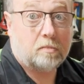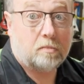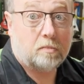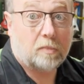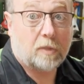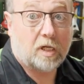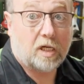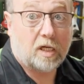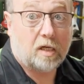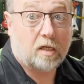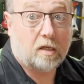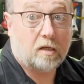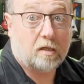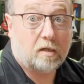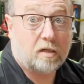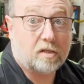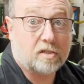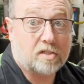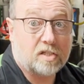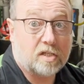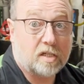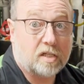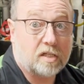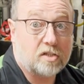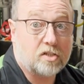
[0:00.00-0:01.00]
uh,
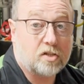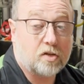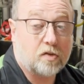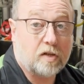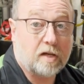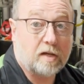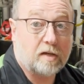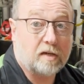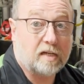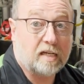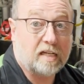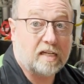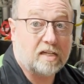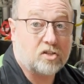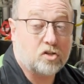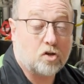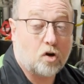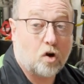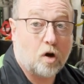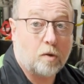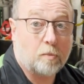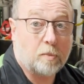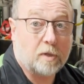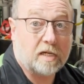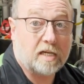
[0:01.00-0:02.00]
let's say, so that it's
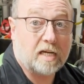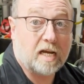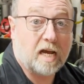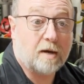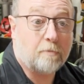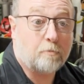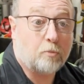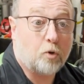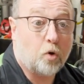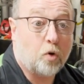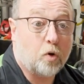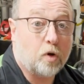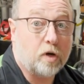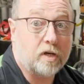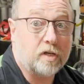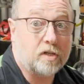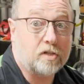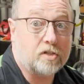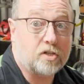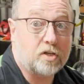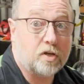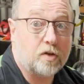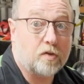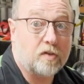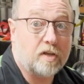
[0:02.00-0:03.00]
armed at that
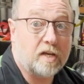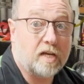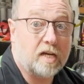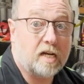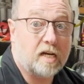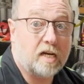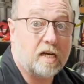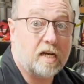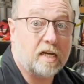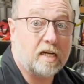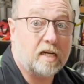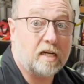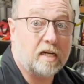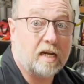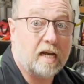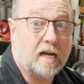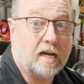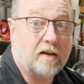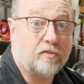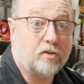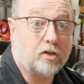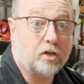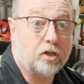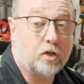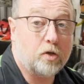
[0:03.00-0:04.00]
point. So then I can
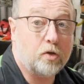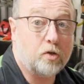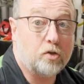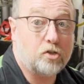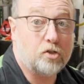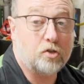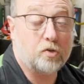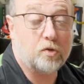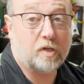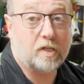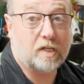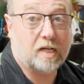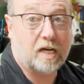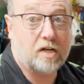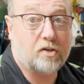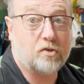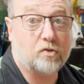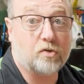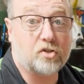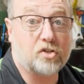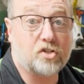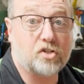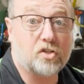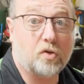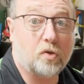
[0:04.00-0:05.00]
have it go to a
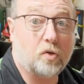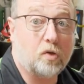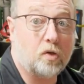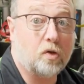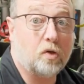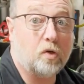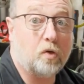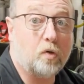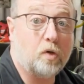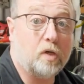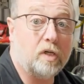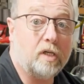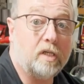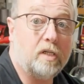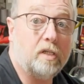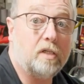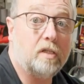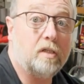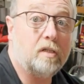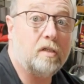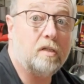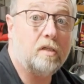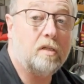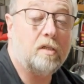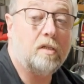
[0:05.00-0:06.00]
nitrous solenoid
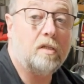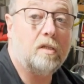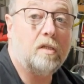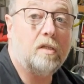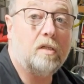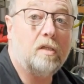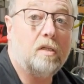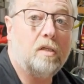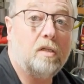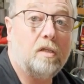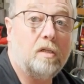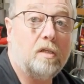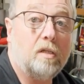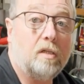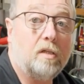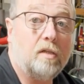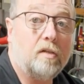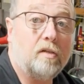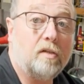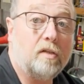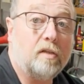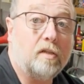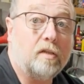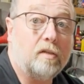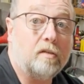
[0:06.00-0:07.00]

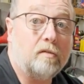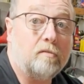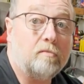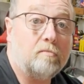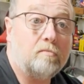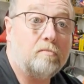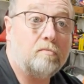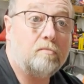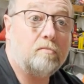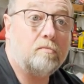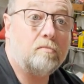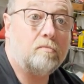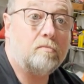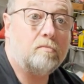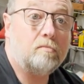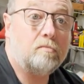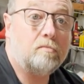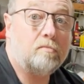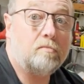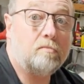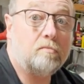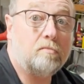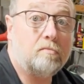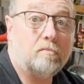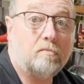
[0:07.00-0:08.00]
that
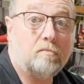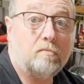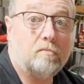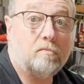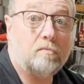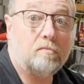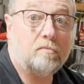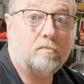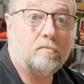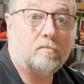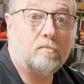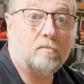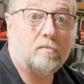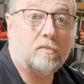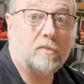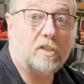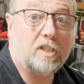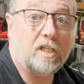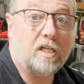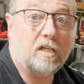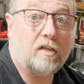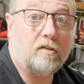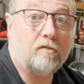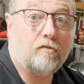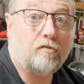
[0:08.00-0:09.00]

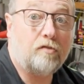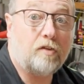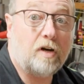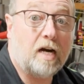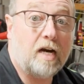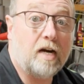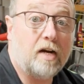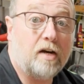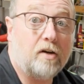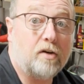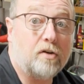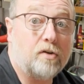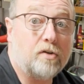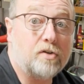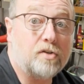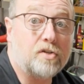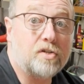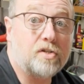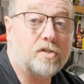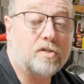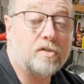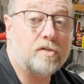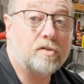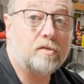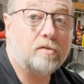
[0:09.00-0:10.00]
then
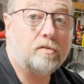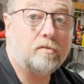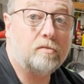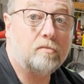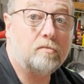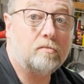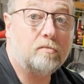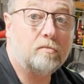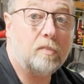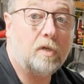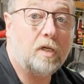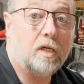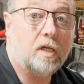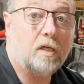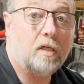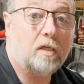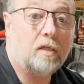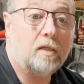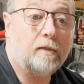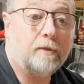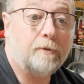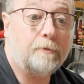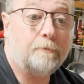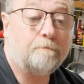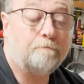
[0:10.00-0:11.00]
fires
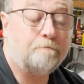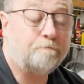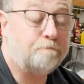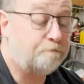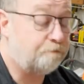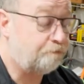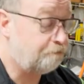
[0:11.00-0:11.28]
um,